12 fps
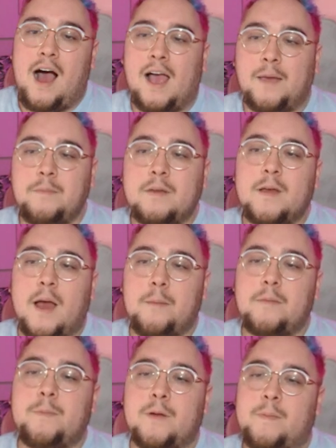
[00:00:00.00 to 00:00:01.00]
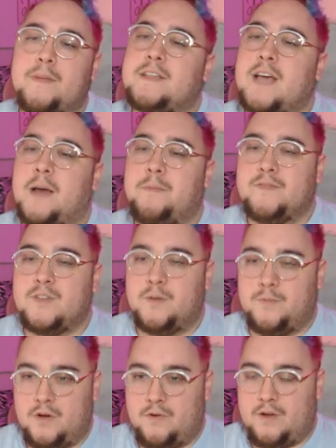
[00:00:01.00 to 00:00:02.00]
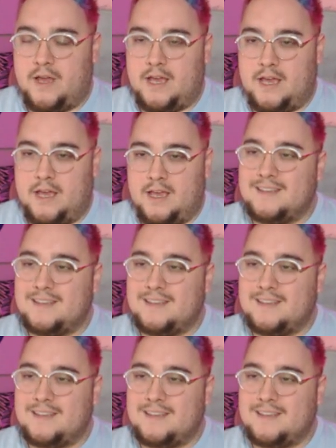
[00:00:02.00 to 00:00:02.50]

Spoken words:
I'm gonna put him at the top of super okay.